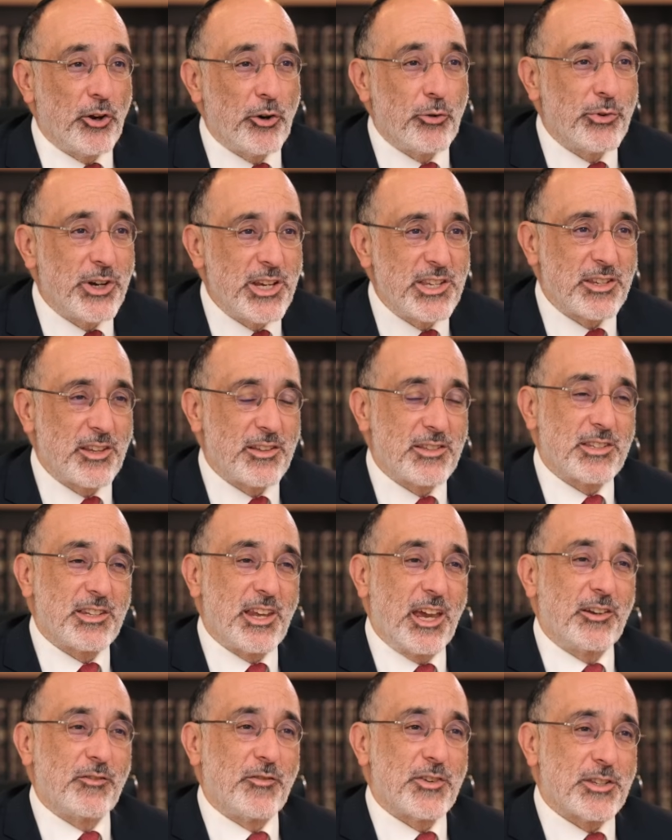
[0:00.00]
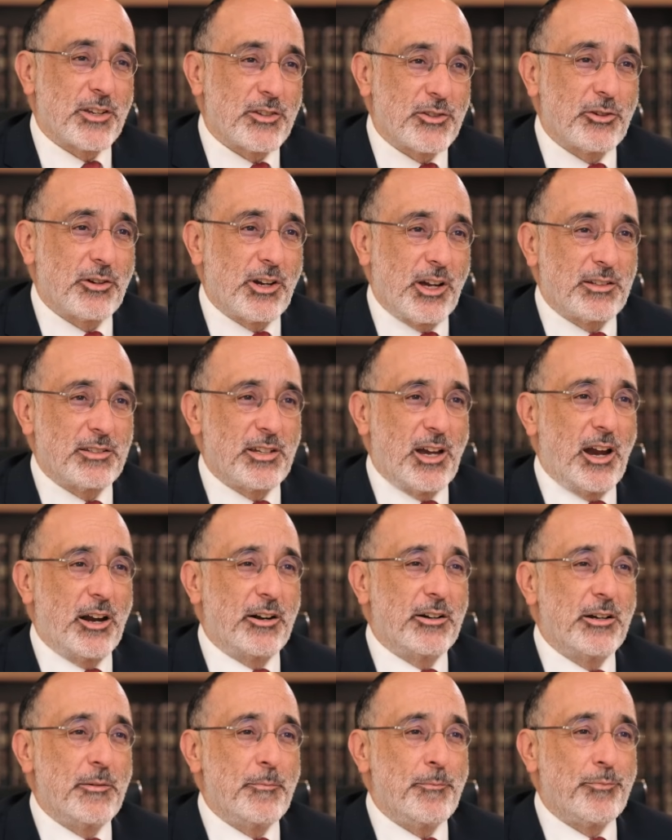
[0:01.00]
a recent state visit to
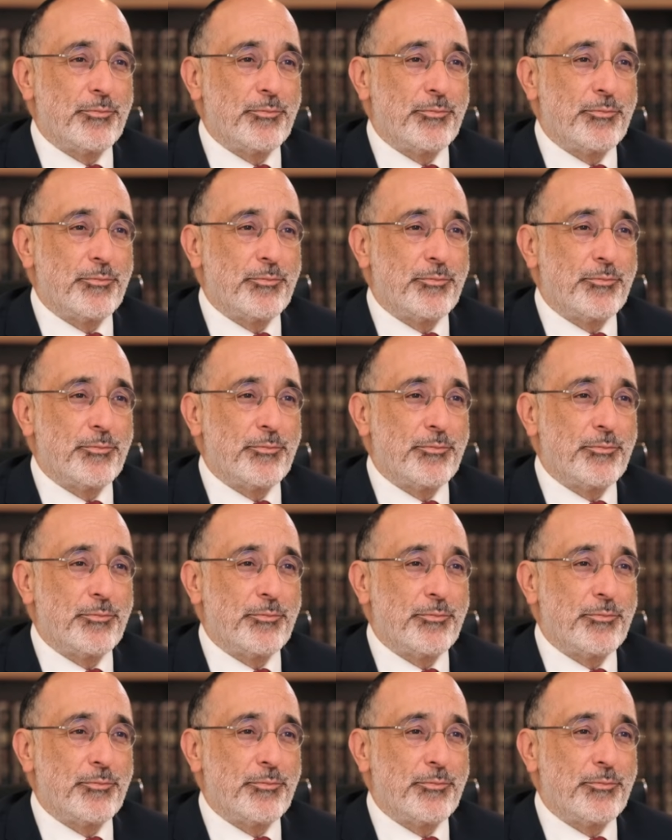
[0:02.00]
Qatar,